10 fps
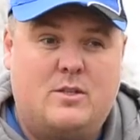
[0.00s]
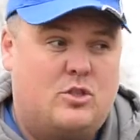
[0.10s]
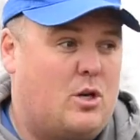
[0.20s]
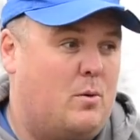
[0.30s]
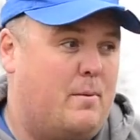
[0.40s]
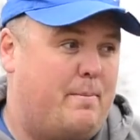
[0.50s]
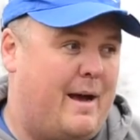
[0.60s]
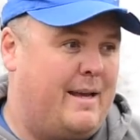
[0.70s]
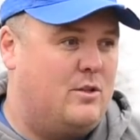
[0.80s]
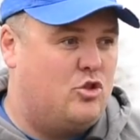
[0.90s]
So
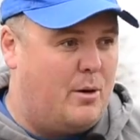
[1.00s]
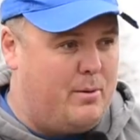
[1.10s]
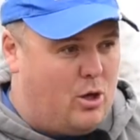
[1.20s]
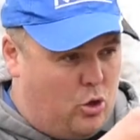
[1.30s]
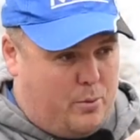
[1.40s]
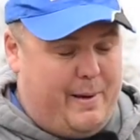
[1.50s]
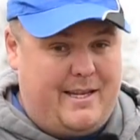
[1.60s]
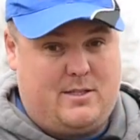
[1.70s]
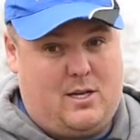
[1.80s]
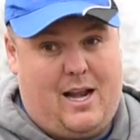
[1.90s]
by dropping a hook
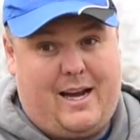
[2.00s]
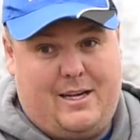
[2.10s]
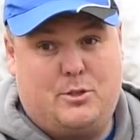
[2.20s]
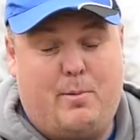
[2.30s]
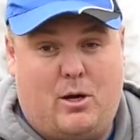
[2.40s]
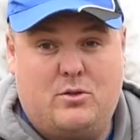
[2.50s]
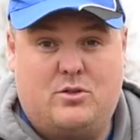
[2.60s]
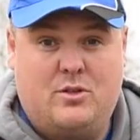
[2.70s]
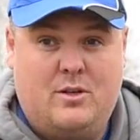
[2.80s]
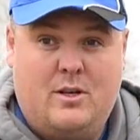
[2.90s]
bait to likely
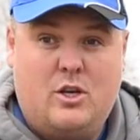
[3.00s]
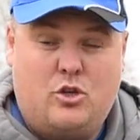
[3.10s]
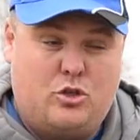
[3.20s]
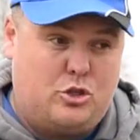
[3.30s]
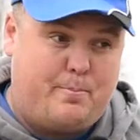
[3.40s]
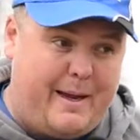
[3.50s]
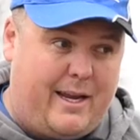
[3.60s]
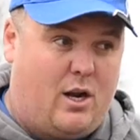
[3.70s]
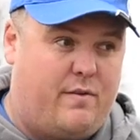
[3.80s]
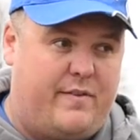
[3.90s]
spots, you're just
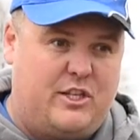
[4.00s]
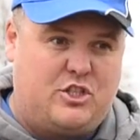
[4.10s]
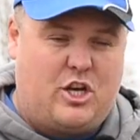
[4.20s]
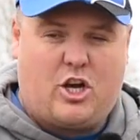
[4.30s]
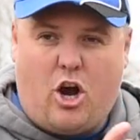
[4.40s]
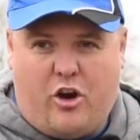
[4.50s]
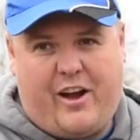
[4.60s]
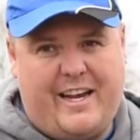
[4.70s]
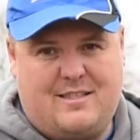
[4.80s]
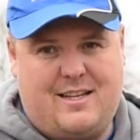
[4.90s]
picking off fish that are
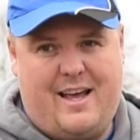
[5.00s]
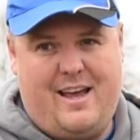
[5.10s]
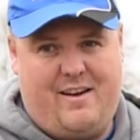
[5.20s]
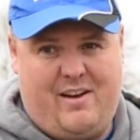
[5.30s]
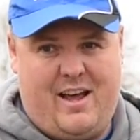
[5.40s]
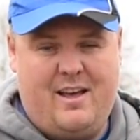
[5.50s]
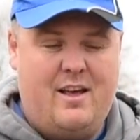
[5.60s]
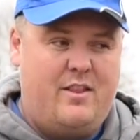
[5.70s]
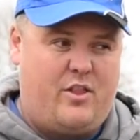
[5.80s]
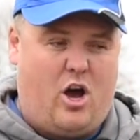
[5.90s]
congregating in that area
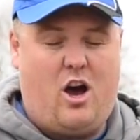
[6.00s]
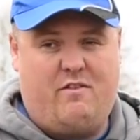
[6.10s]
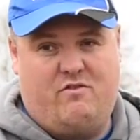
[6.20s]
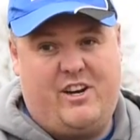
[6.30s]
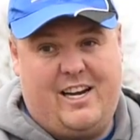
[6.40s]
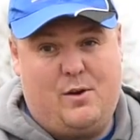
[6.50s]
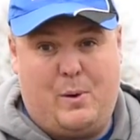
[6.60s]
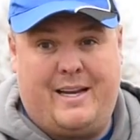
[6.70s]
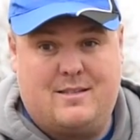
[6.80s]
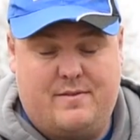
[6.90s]
that aren't really
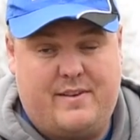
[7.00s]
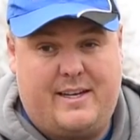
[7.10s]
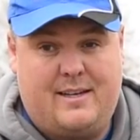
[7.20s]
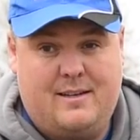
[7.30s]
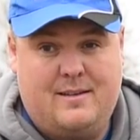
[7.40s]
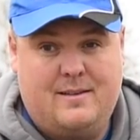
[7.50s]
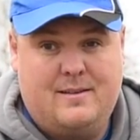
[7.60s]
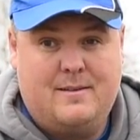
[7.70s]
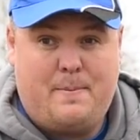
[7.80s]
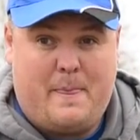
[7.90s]
willing to feed.
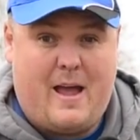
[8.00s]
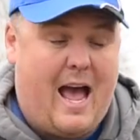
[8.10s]
Yeah,